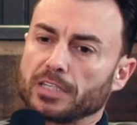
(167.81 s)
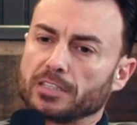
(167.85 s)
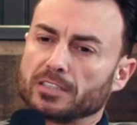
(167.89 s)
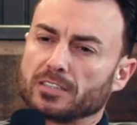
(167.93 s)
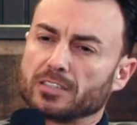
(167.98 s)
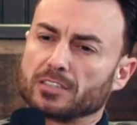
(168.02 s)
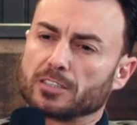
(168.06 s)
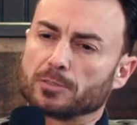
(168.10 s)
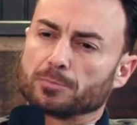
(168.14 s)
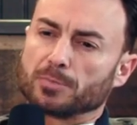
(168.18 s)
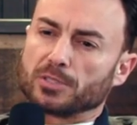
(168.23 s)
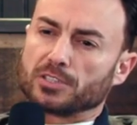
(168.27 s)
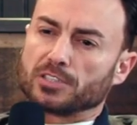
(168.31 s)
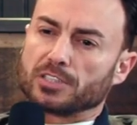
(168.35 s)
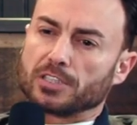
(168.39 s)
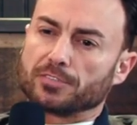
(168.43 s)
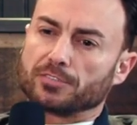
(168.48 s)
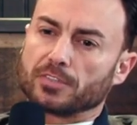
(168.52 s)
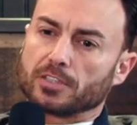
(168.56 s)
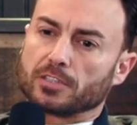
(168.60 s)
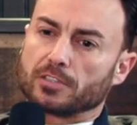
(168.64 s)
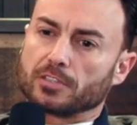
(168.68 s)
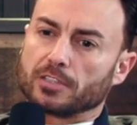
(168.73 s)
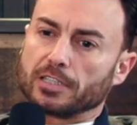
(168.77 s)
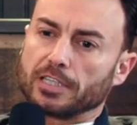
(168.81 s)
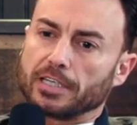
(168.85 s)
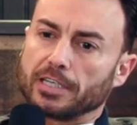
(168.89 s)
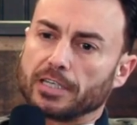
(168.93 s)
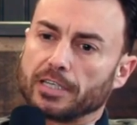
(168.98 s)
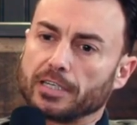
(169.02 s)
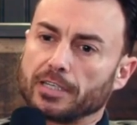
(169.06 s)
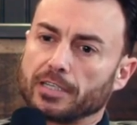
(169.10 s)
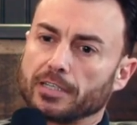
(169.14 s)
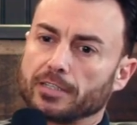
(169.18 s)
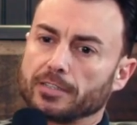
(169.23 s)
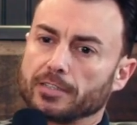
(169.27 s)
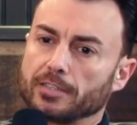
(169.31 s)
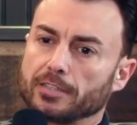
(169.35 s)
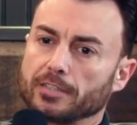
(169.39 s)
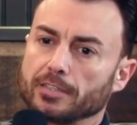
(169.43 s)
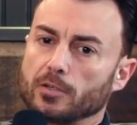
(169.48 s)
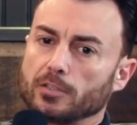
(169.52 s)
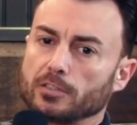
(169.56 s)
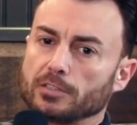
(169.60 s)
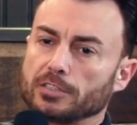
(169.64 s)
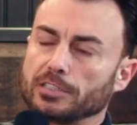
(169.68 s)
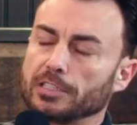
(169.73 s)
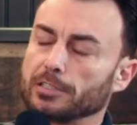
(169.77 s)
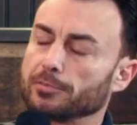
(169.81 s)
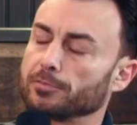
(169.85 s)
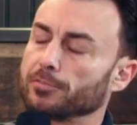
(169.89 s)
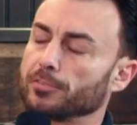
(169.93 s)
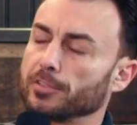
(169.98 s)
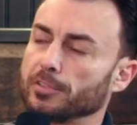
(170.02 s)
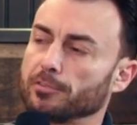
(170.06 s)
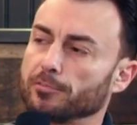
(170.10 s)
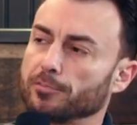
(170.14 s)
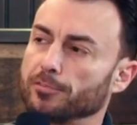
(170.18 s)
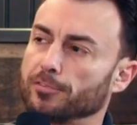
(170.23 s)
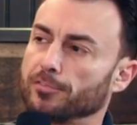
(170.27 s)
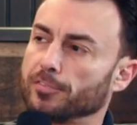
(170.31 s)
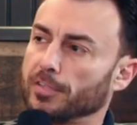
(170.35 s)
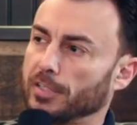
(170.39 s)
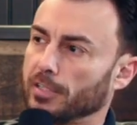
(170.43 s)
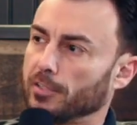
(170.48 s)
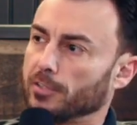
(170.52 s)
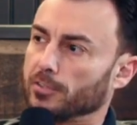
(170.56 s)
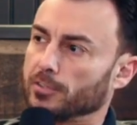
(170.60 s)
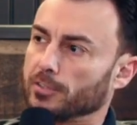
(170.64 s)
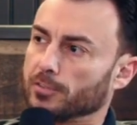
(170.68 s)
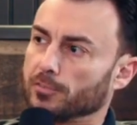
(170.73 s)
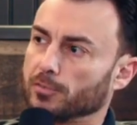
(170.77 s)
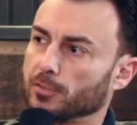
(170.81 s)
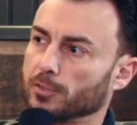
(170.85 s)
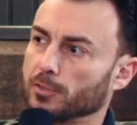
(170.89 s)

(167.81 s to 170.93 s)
and specifically different fields of